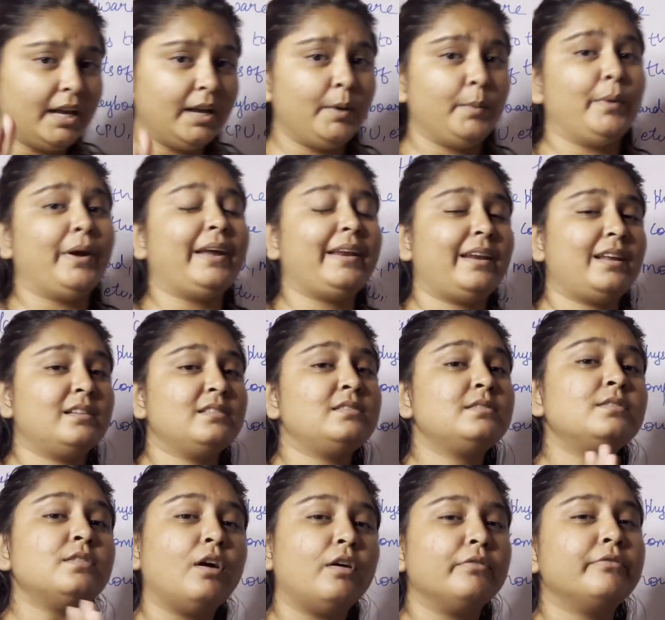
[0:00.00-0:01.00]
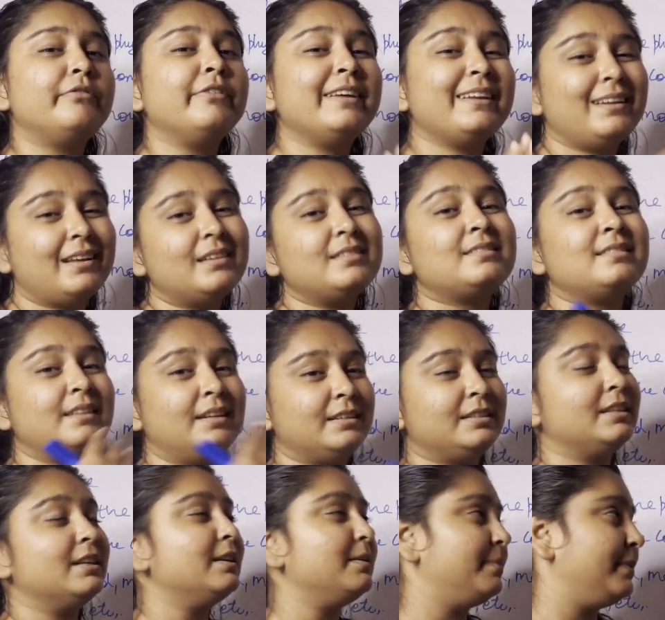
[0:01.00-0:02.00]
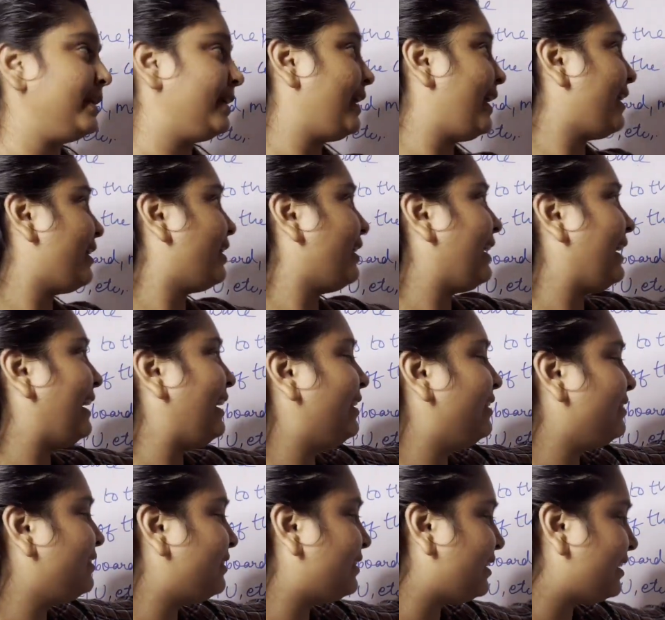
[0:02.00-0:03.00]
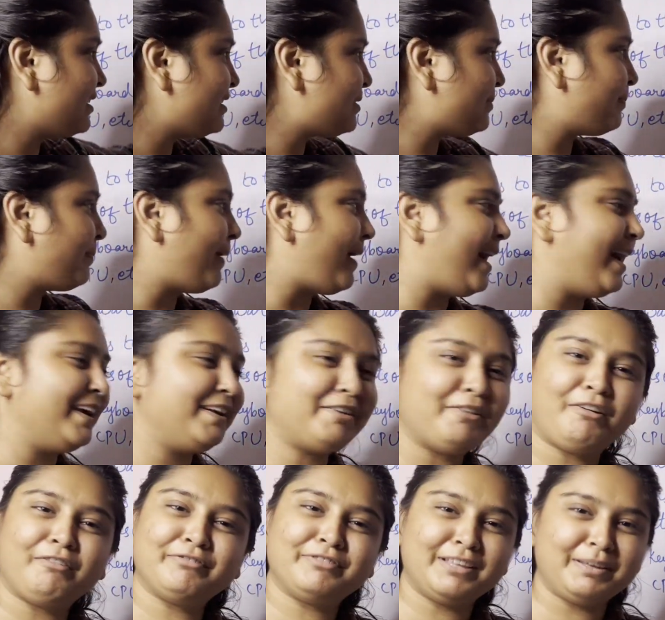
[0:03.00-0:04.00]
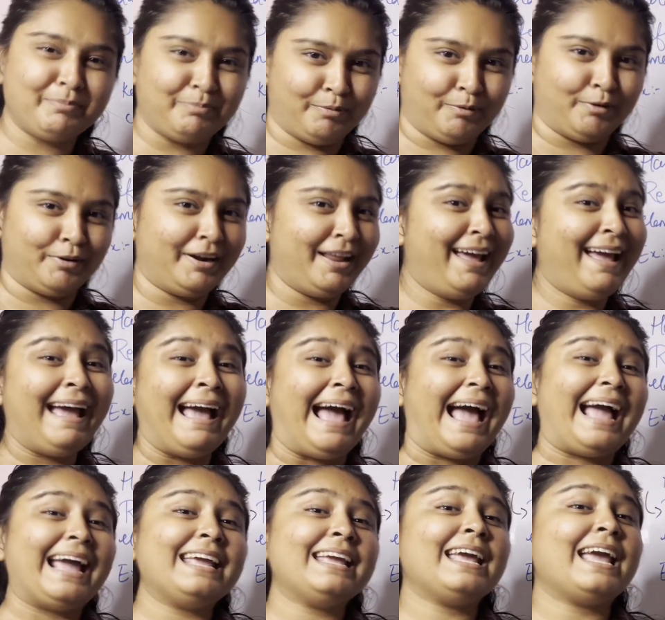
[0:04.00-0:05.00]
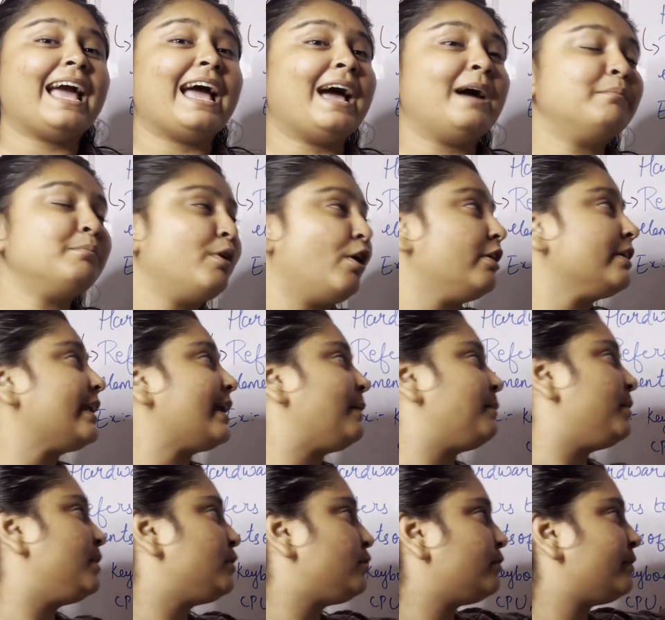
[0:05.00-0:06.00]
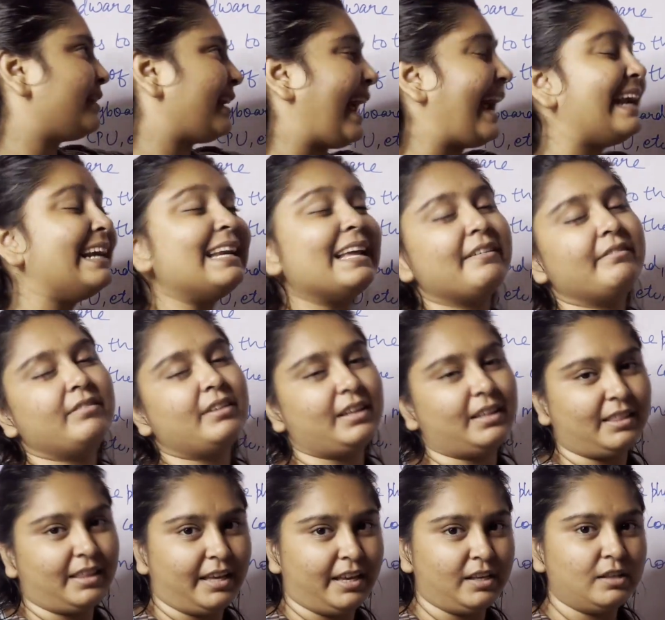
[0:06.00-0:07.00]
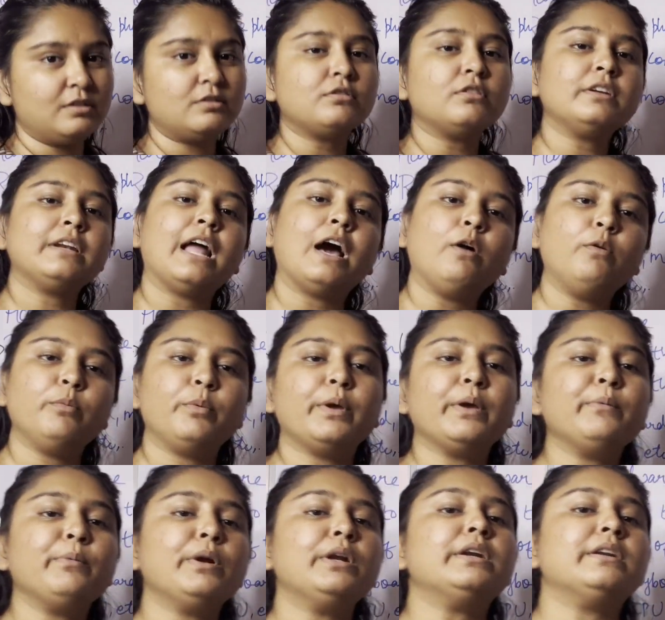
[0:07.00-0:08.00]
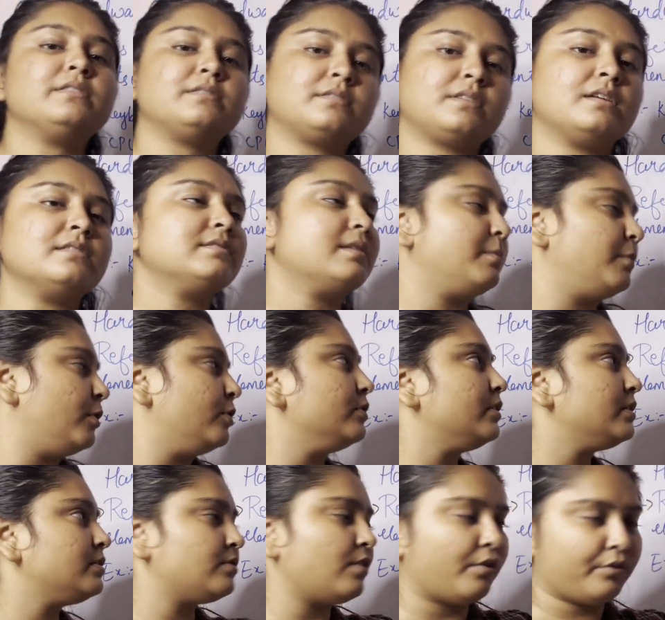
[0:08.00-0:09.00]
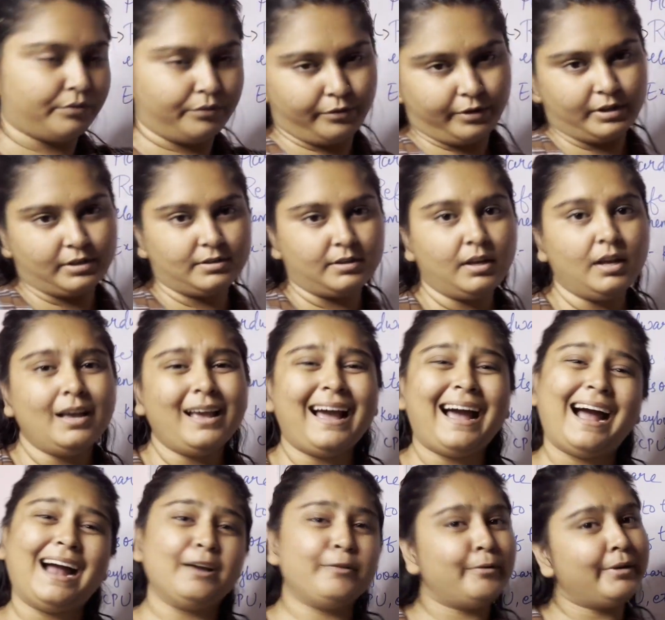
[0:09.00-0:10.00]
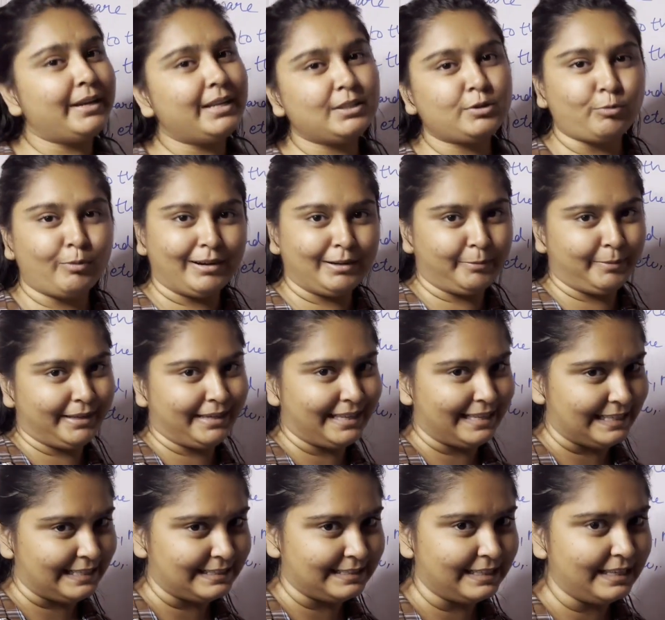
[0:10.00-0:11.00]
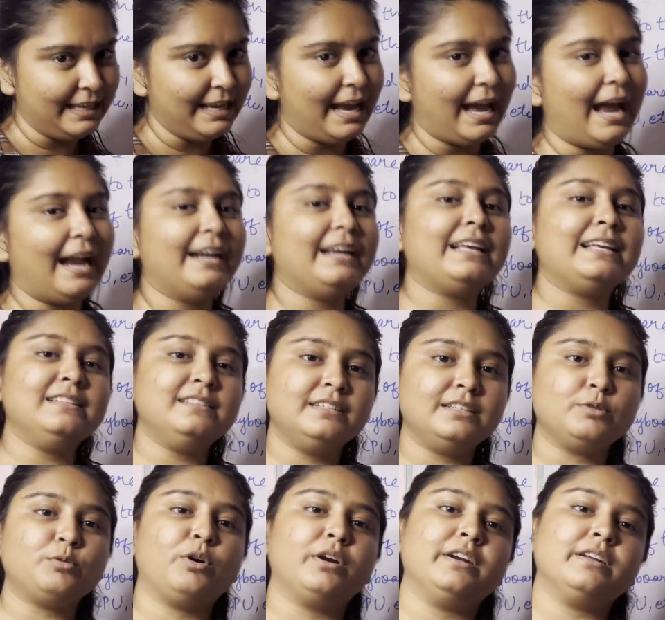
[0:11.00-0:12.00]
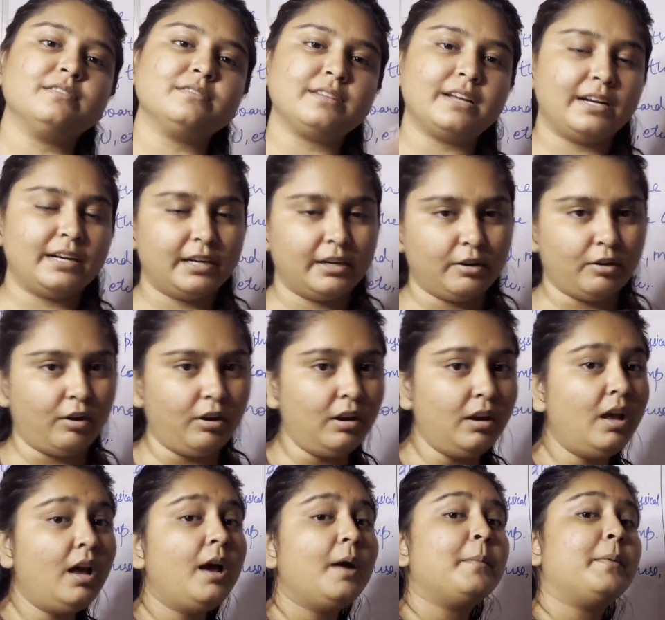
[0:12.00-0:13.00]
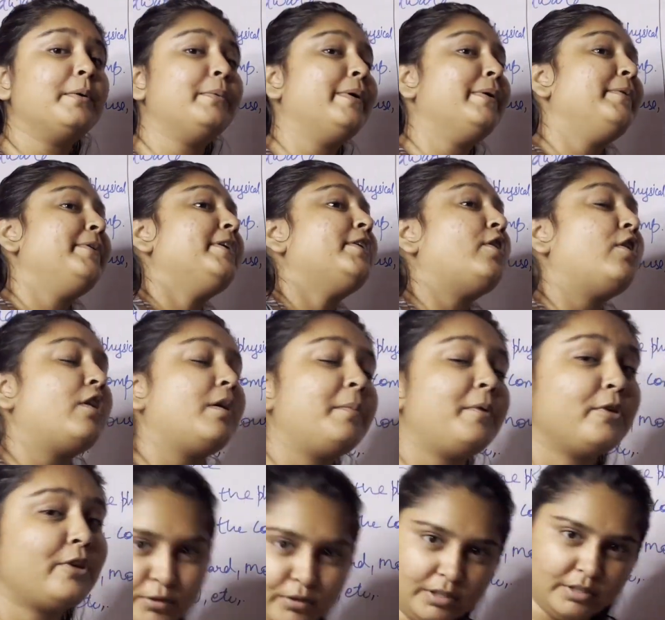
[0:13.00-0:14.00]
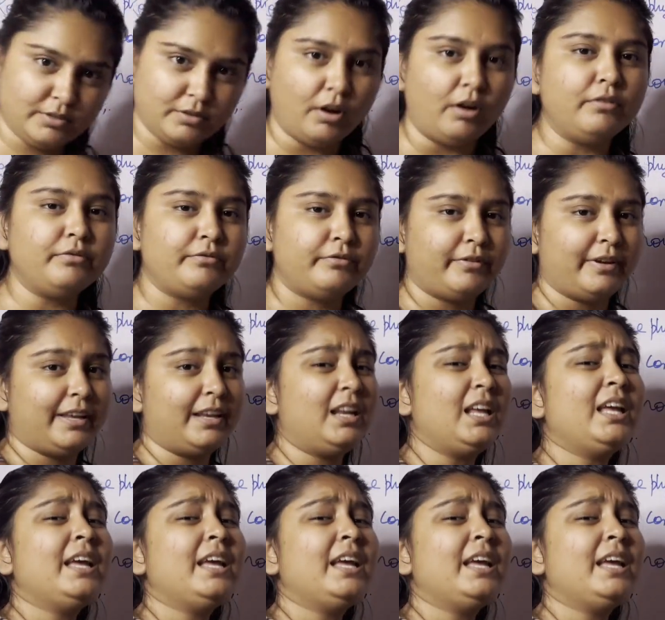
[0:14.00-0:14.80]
whereas software is little bit like in this part of the board I am not able to write everything. So now we will discuss about the softwares. Hardware is quite very easy and easy to understand and all, but when we talk about the software,